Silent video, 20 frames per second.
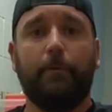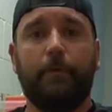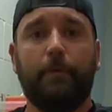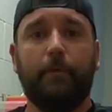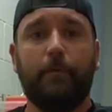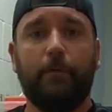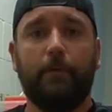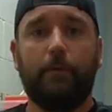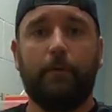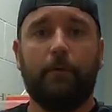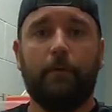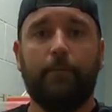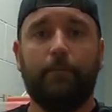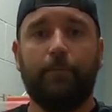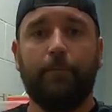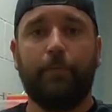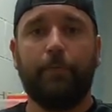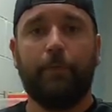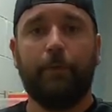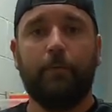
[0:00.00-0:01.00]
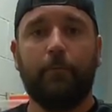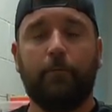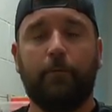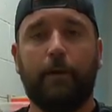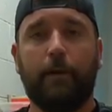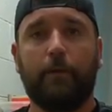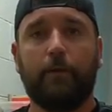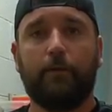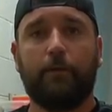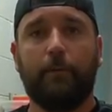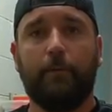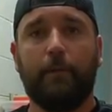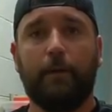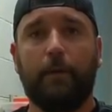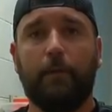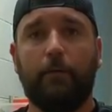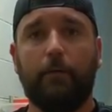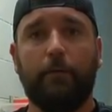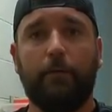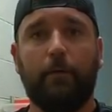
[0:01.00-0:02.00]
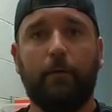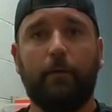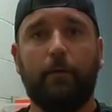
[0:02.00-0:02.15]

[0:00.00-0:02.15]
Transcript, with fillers: with the, what else we've been doing.